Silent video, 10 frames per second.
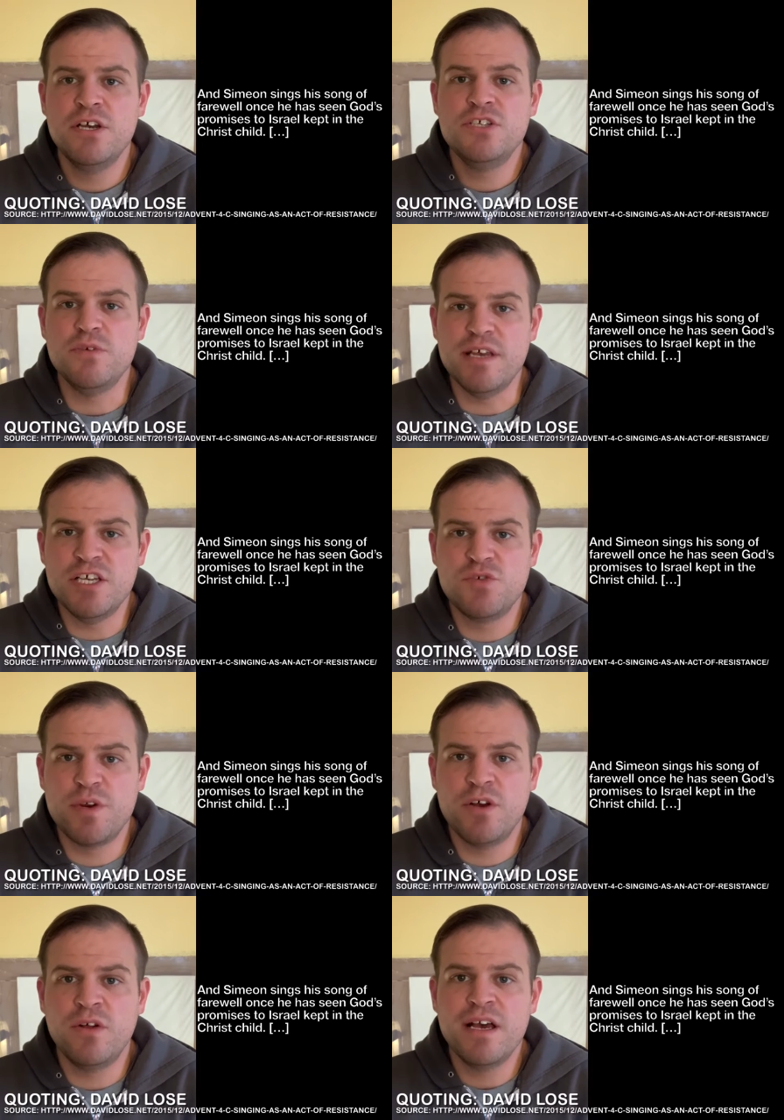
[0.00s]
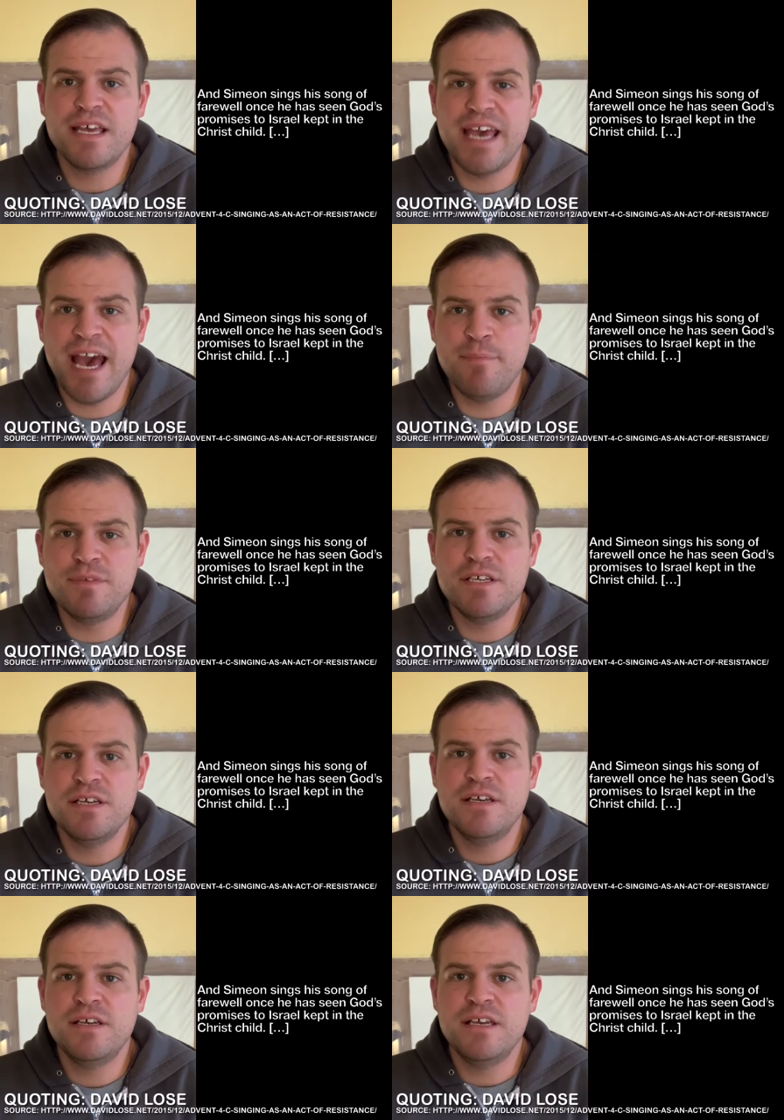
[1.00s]
to Israel kept
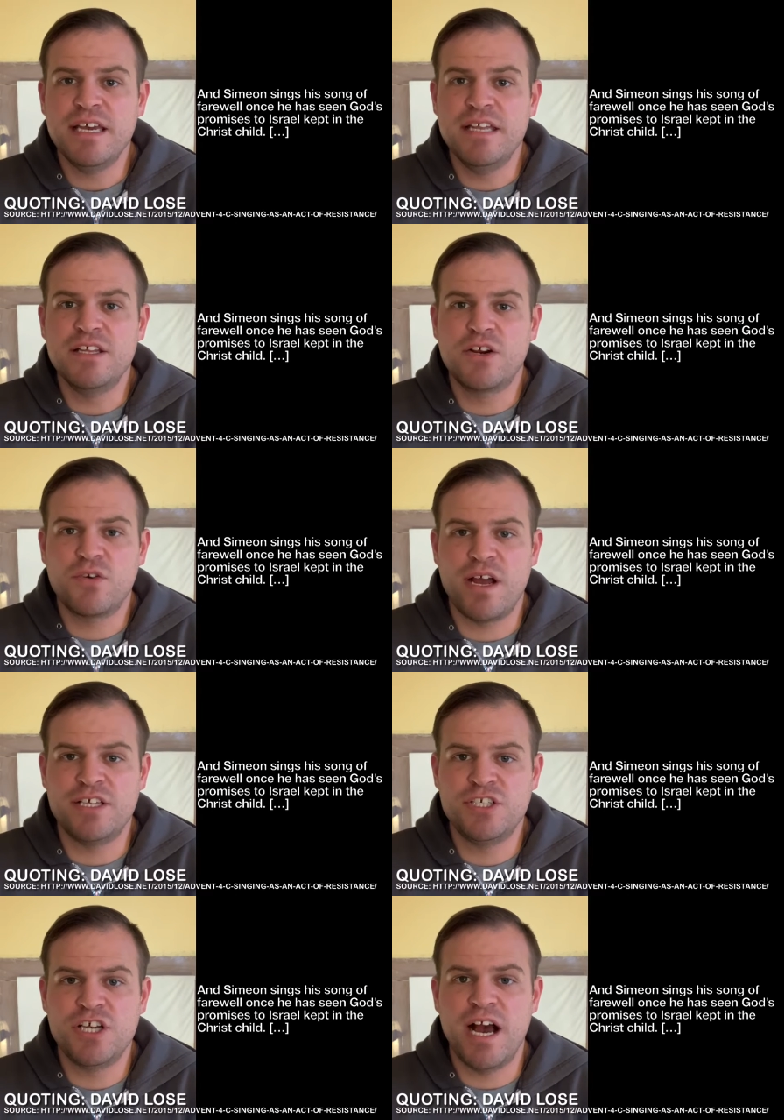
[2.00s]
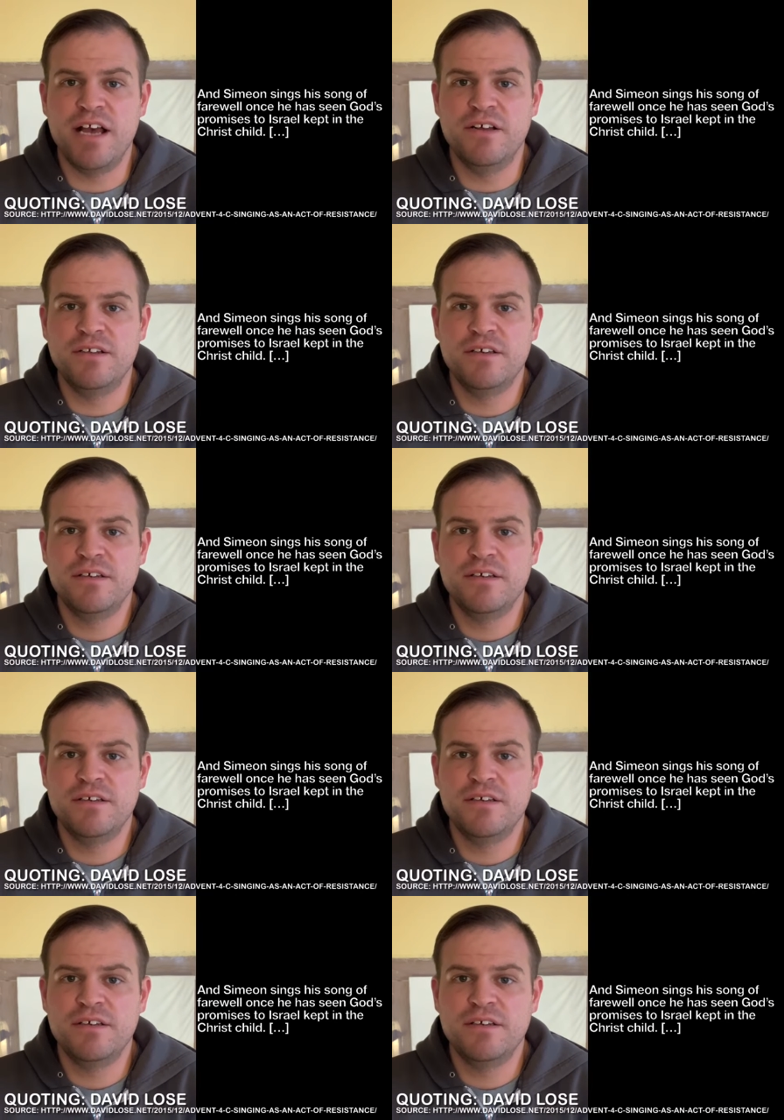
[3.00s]
in the Christ child.